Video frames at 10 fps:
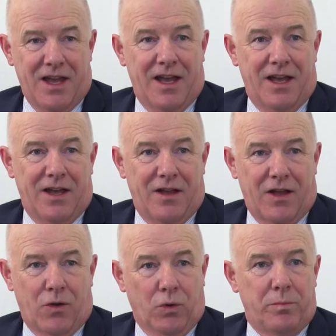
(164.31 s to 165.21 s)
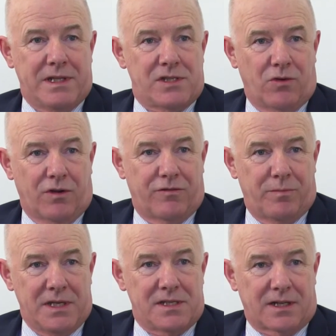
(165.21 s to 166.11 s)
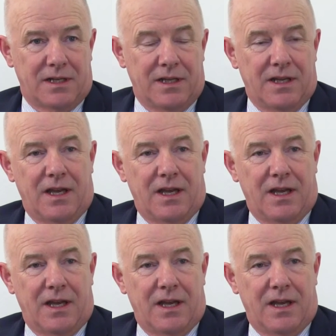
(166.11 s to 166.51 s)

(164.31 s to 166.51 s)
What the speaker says: All bets are off, basically.